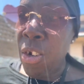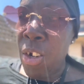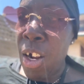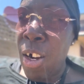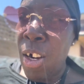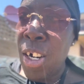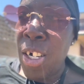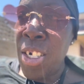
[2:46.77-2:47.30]

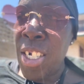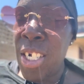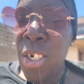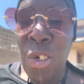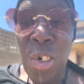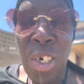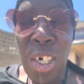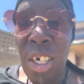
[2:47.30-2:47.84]
Her
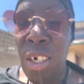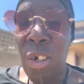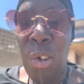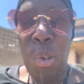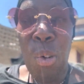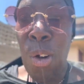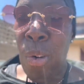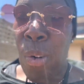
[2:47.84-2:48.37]
children
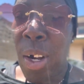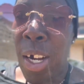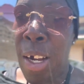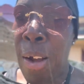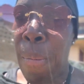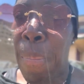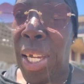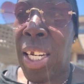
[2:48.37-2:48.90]
will grow
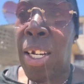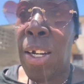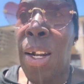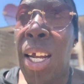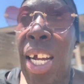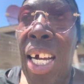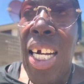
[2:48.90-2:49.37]
up and